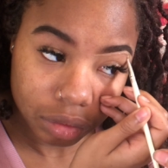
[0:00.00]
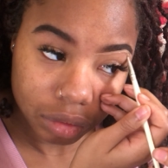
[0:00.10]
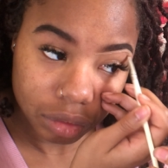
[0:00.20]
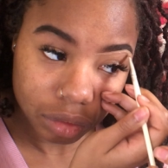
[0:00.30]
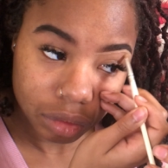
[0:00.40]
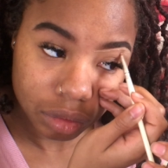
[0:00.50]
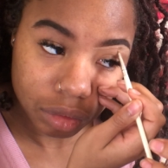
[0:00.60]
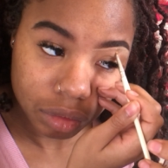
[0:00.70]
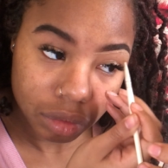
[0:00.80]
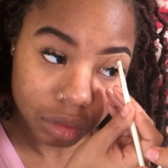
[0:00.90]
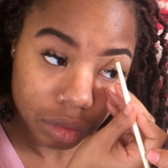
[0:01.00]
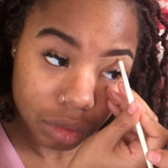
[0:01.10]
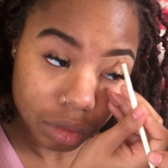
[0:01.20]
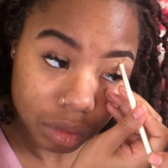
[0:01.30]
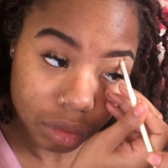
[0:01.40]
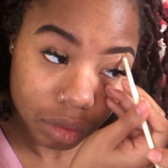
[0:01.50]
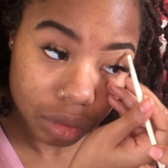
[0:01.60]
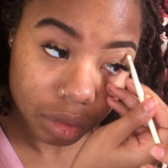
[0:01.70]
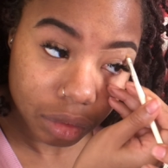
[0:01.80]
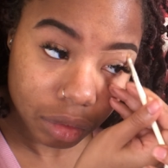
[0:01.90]
And I'm just going to speed this clip
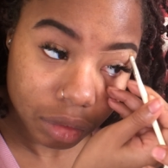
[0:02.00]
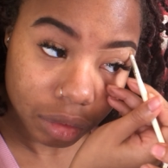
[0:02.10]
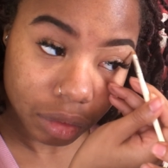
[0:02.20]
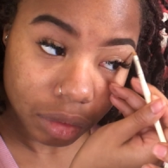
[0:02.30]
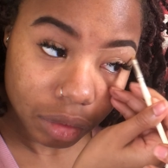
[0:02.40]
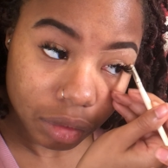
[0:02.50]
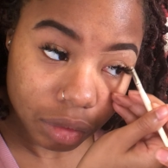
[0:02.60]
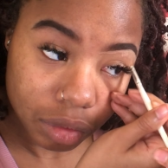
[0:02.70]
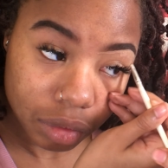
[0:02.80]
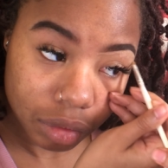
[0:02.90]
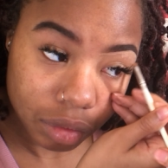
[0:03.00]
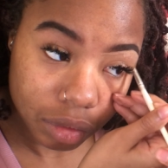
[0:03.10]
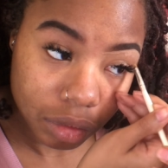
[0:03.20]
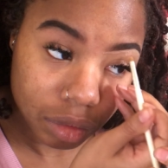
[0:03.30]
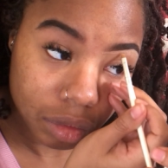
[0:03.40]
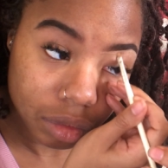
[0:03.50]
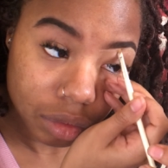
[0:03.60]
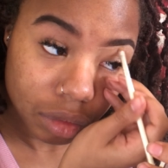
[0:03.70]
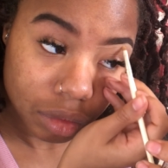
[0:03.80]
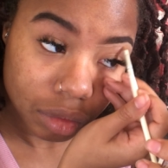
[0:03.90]
up of me
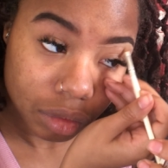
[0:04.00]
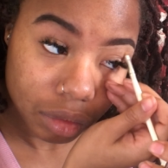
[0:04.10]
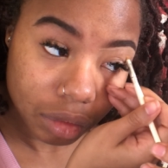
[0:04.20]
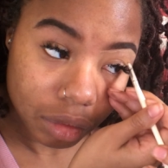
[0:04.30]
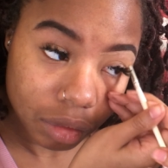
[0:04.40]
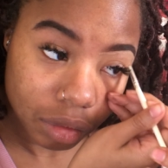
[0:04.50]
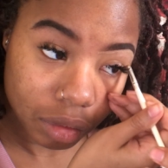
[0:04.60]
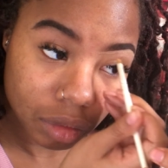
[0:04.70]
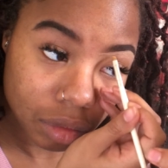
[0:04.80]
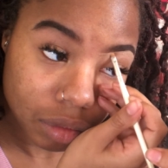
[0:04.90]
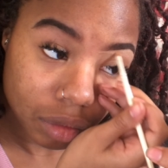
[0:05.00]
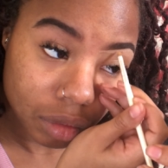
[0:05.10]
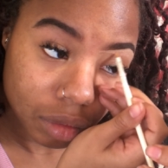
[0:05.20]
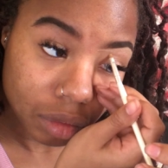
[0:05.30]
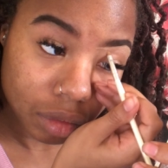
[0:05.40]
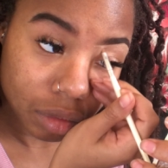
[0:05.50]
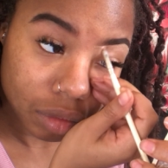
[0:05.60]
blending out the concealer